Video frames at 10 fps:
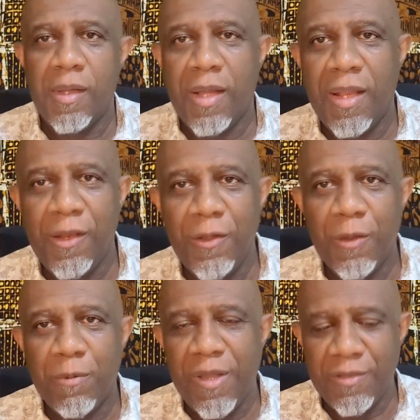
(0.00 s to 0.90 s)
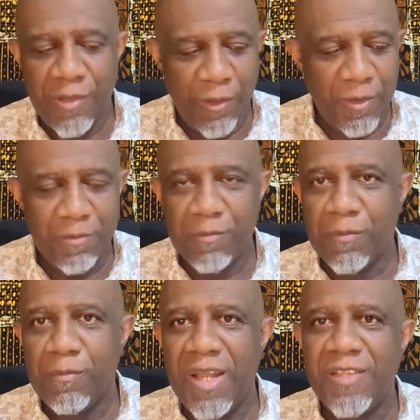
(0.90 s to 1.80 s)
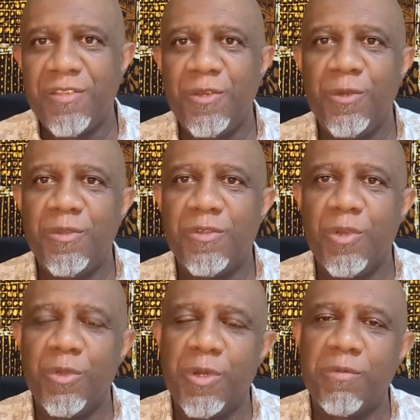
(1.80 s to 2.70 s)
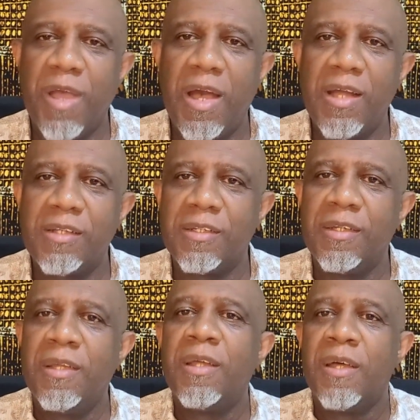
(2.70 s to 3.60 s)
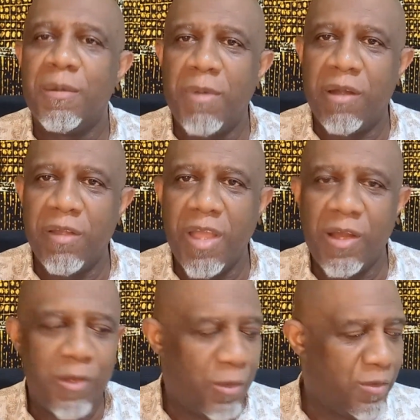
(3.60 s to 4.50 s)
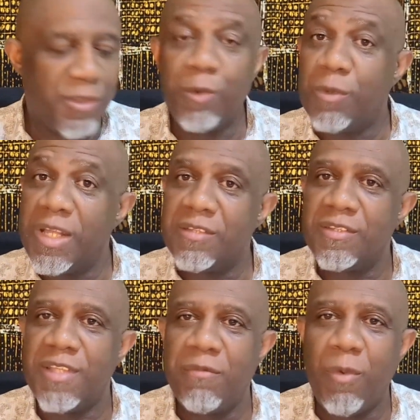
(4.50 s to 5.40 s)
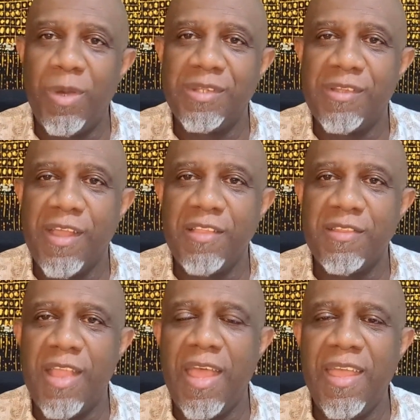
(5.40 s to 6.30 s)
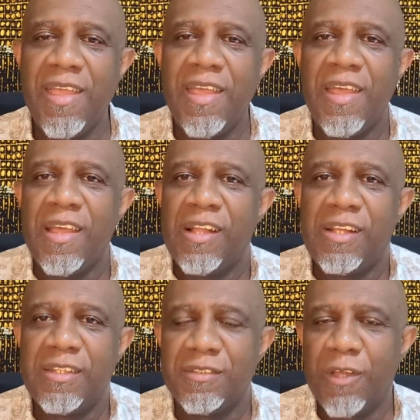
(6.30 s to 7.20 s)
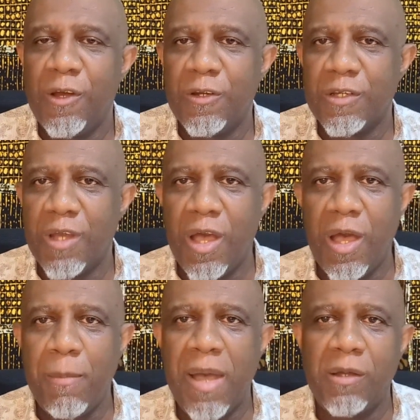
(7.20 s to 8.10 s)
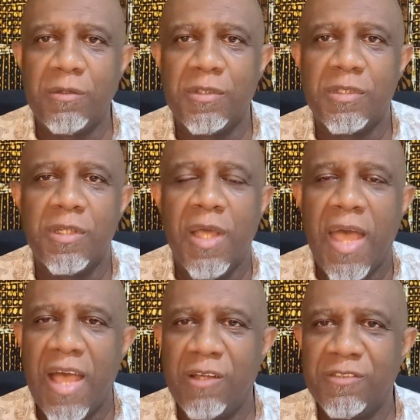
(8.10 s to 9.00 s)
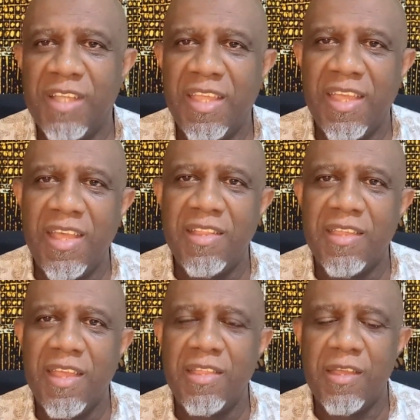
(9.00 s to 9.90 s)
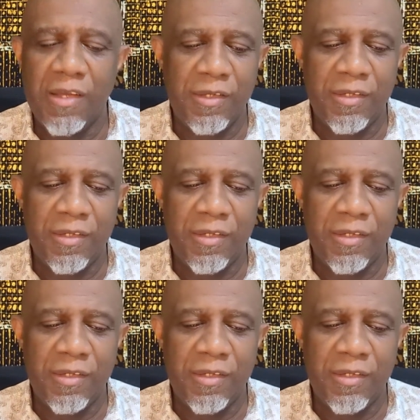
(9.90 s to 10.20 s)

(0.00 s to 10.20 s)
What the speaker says: Hallelujah. Praise the Lord. Bless you, children of God. Habar Yaakov. So blessed to see everyone once again today. Let's talk about housing in Kenya.